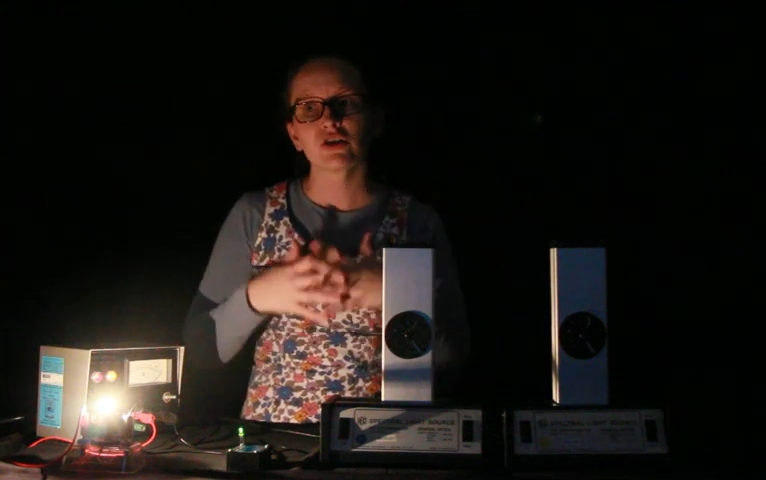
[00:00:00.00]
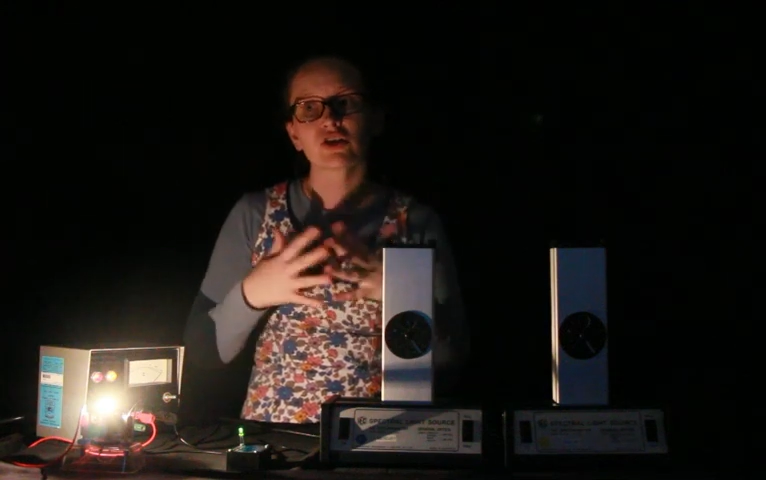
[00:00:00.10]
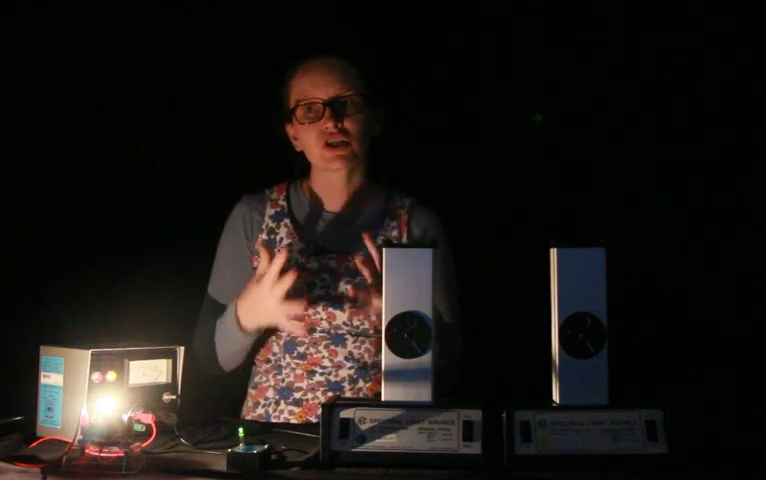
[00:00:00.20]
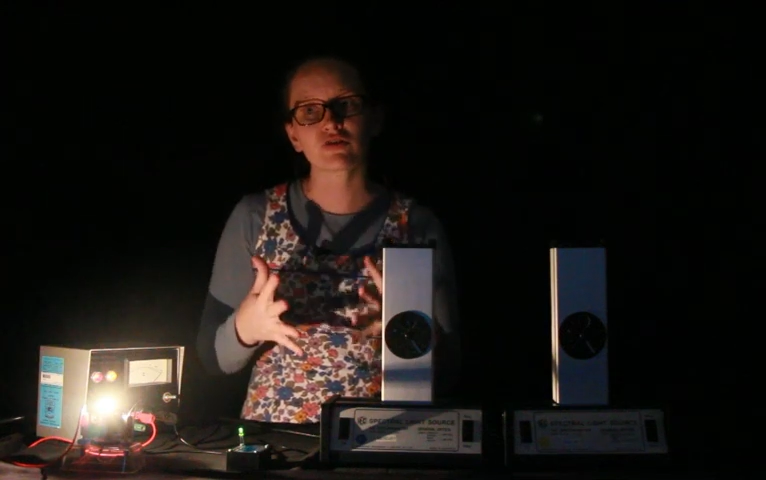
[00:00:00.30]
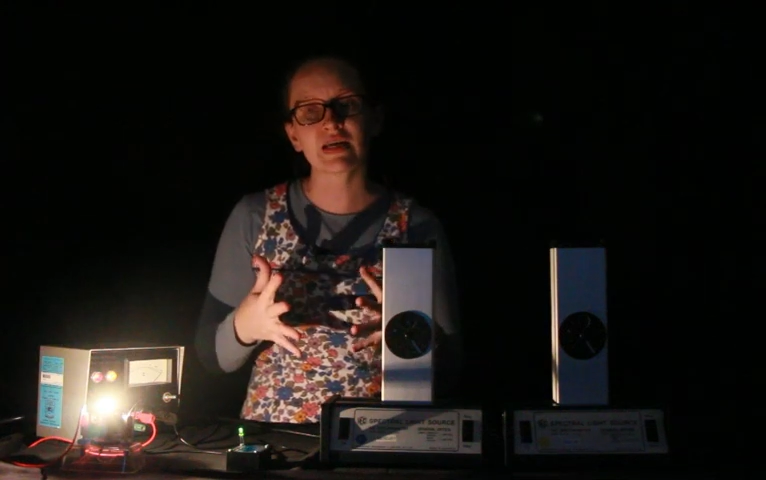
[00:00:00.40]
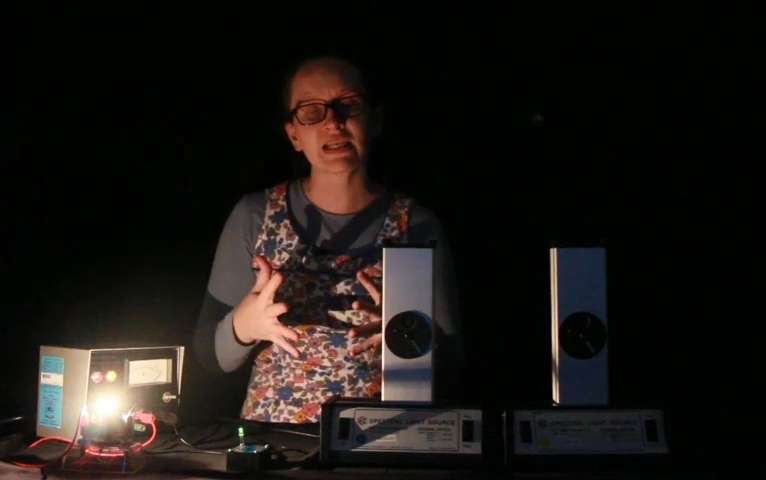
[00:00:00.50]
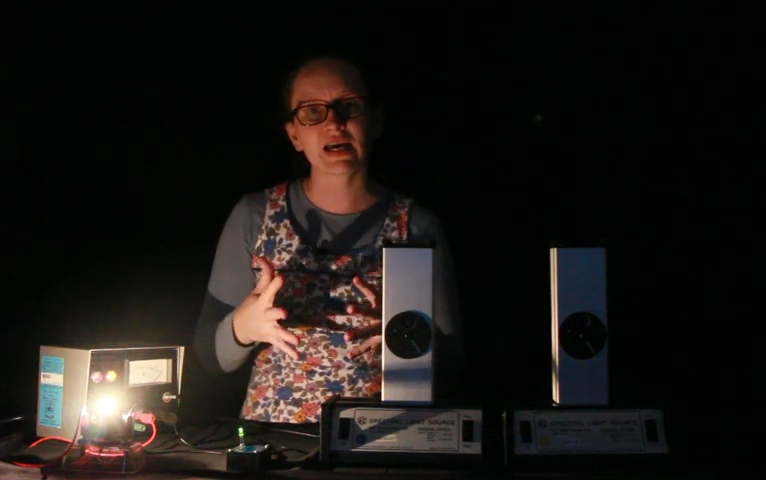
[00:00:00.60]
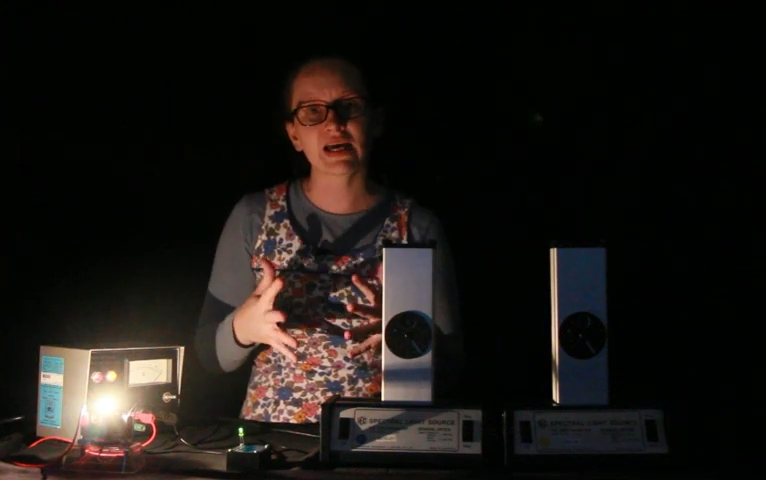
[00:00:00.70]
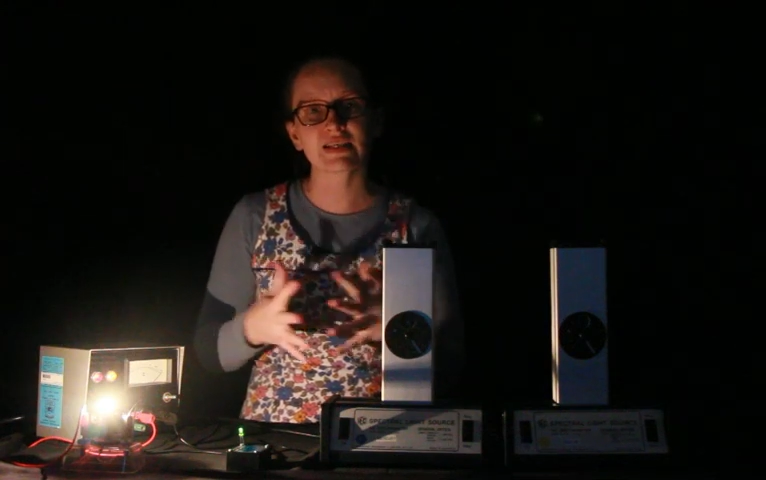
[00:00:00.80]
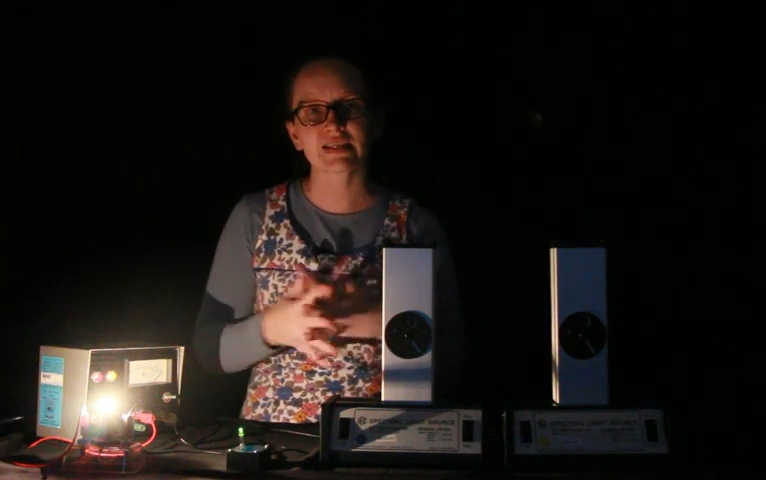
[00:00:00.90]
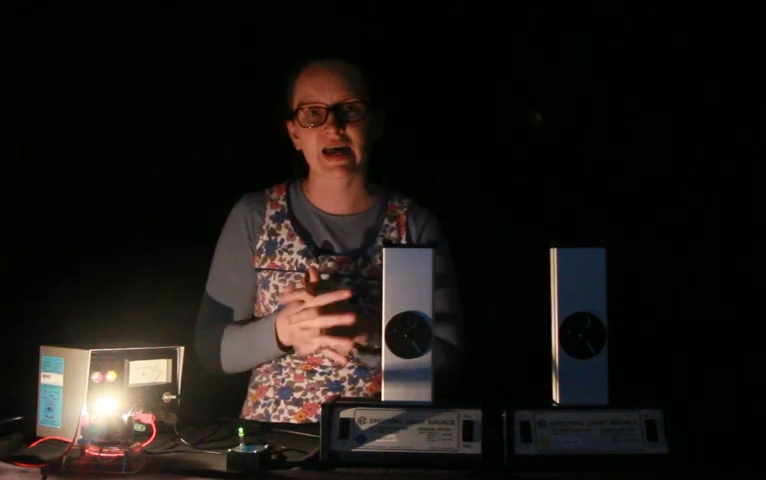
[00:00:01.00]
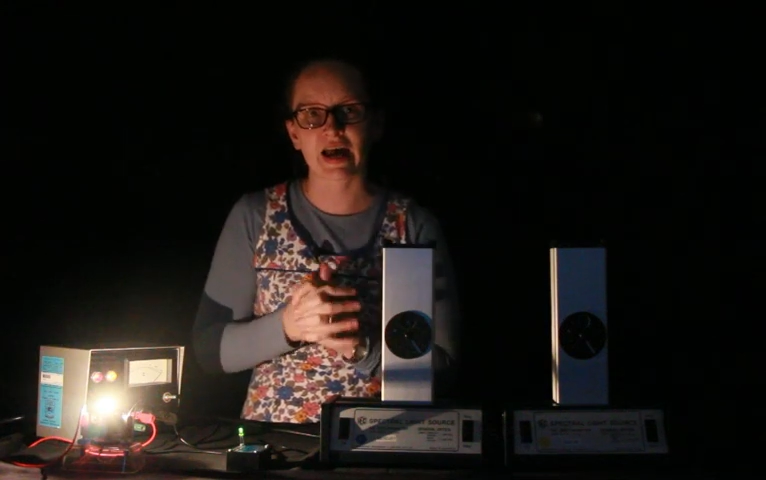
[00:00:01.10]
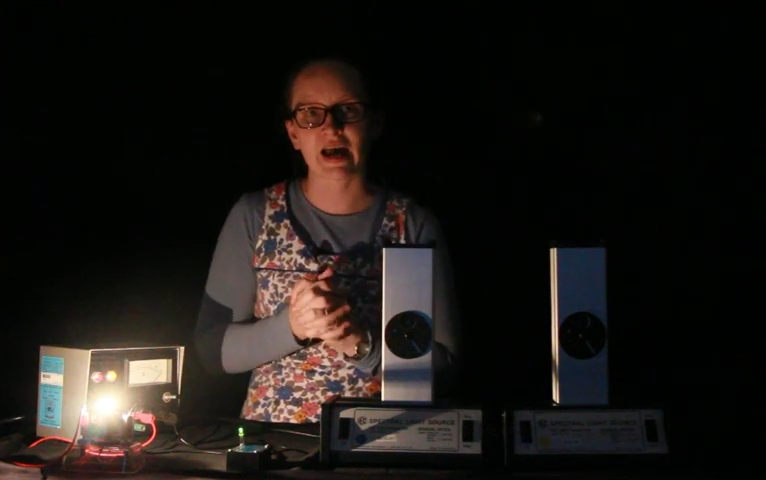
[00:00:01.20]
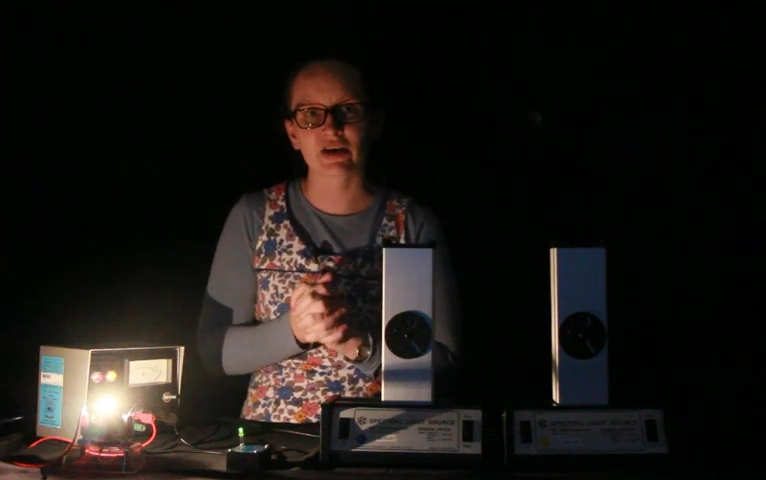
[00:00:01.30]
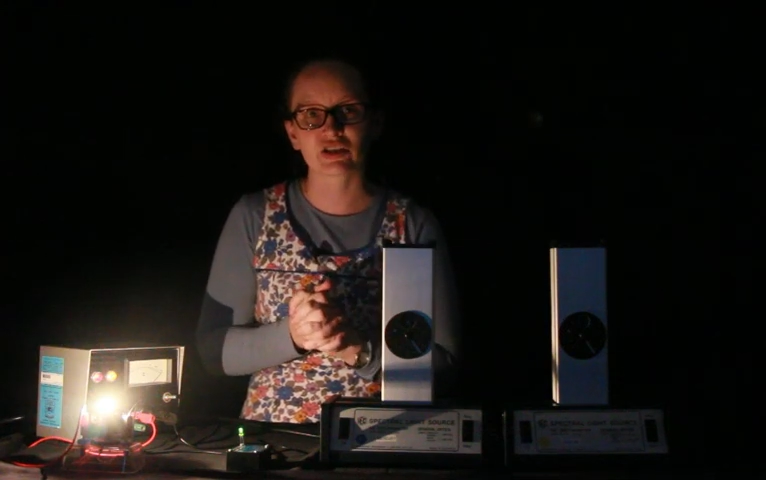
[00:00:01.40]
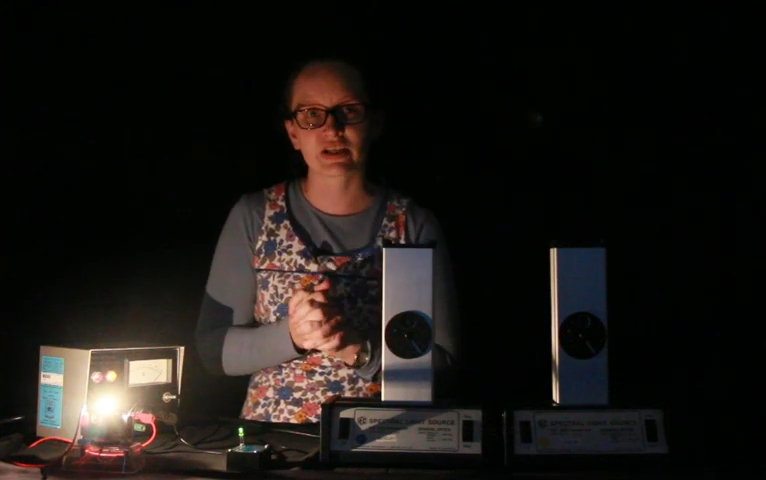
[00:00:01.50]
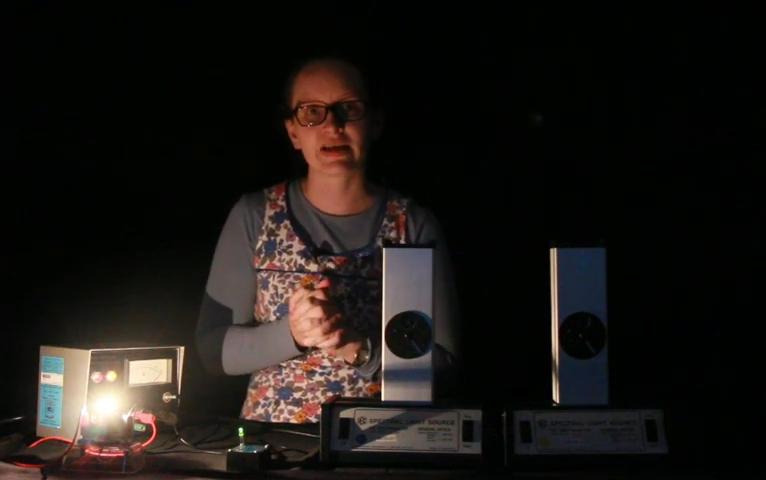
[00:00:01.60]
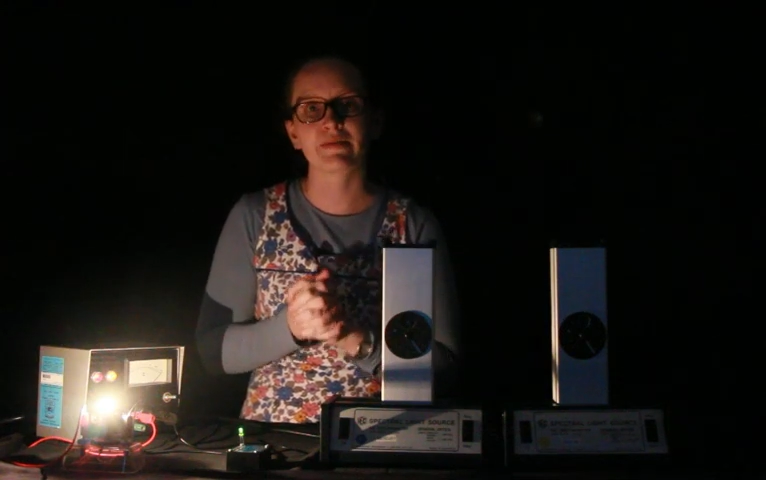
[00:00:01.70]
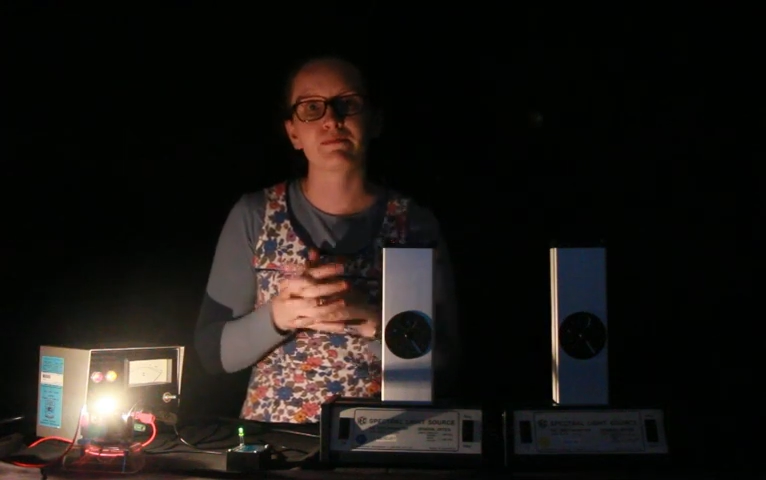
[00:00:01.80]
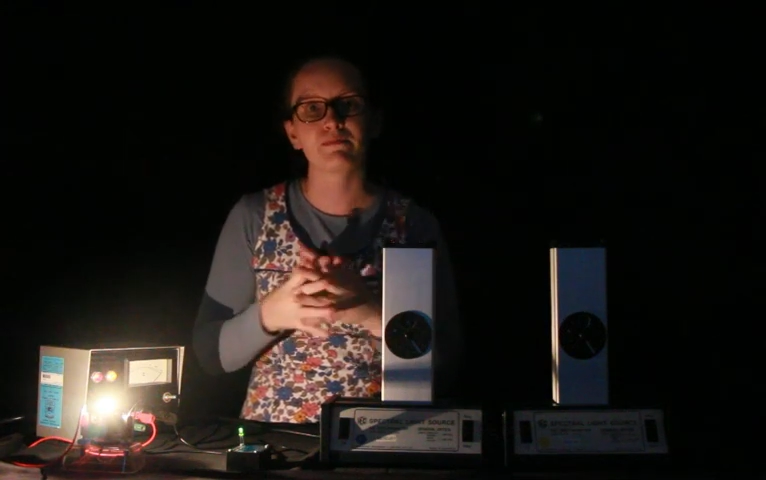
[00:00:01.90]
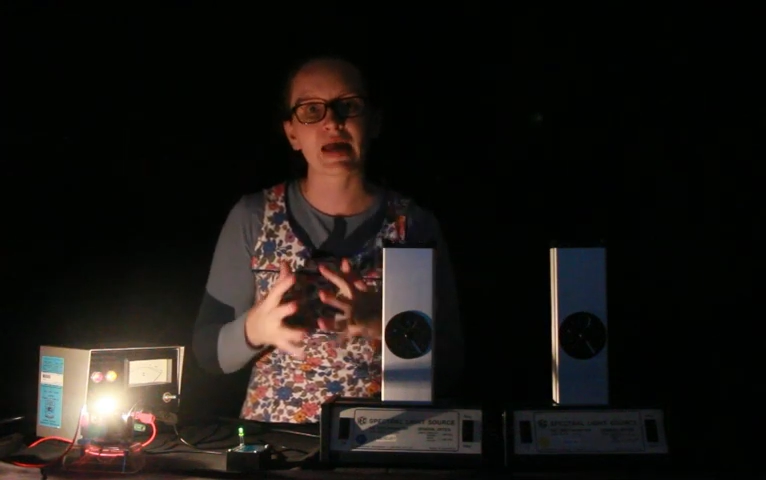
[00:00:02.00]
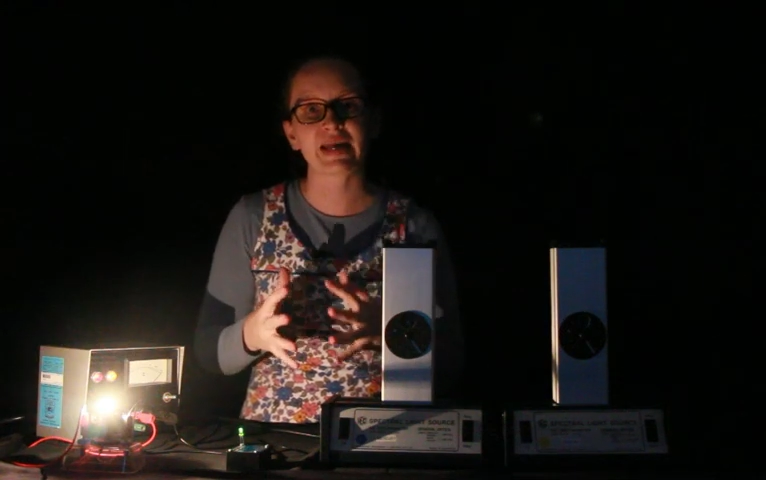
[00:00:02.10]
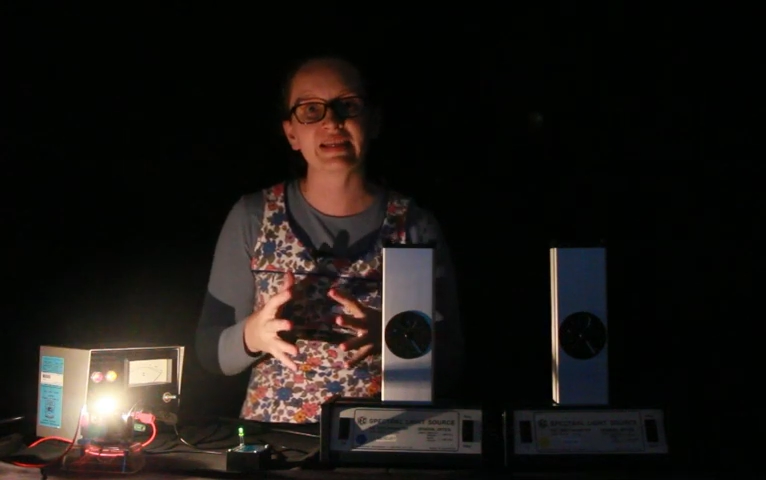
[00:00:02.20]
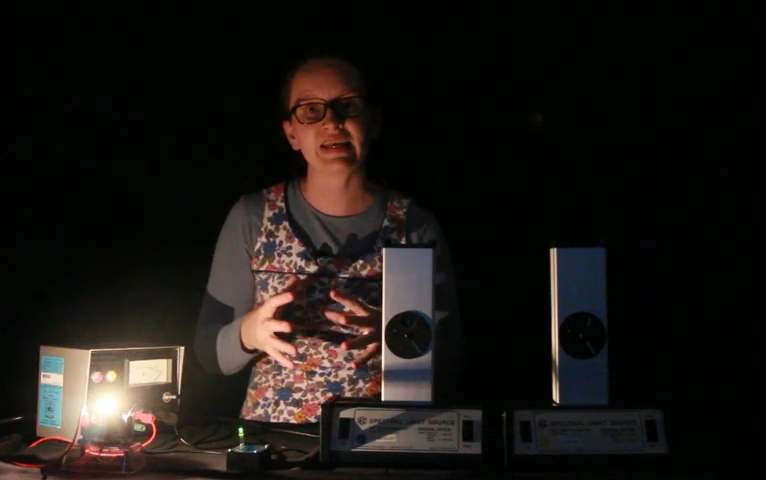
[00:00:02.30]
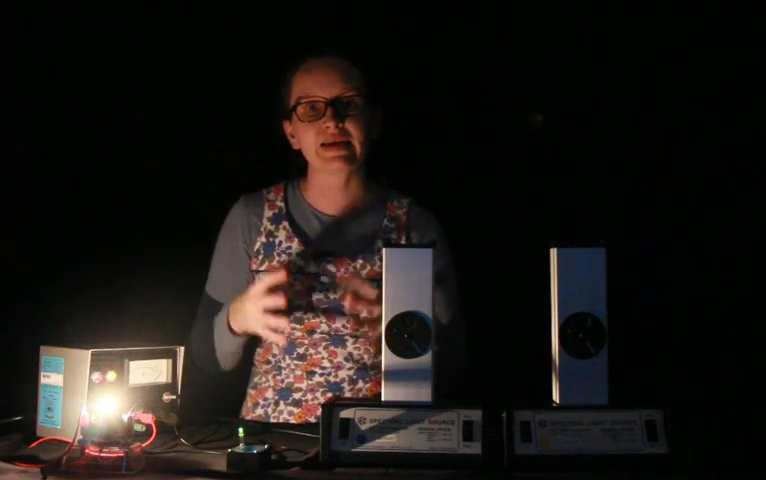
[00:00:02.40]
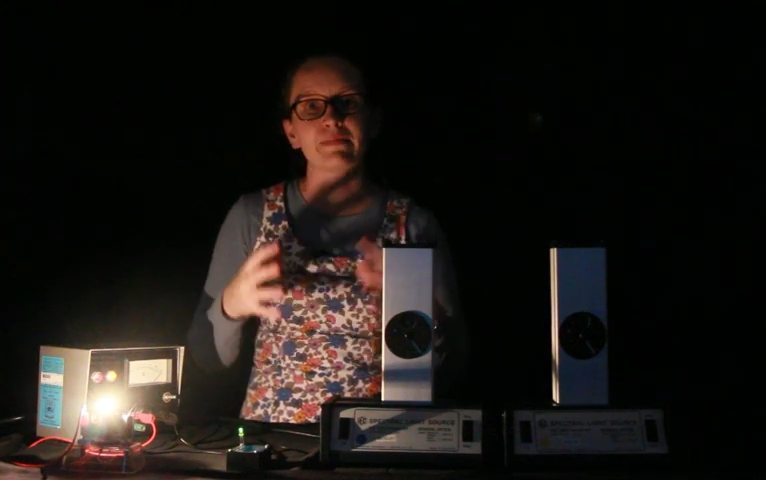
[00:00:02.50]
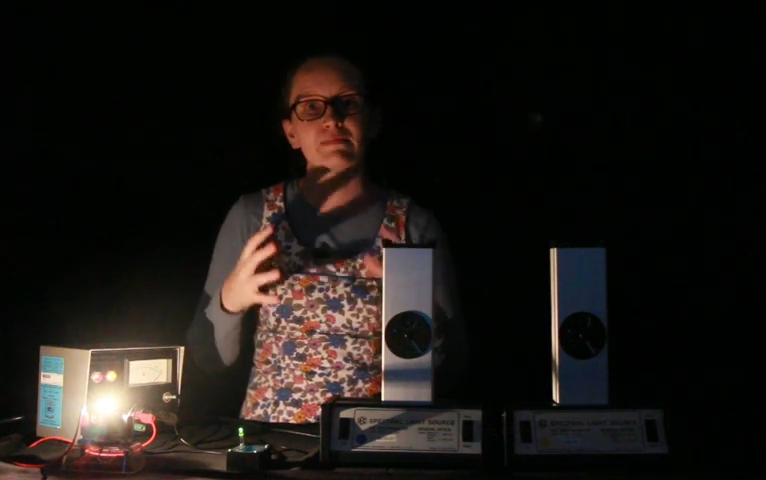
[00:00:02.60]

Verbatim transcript: Street lights are actually mainly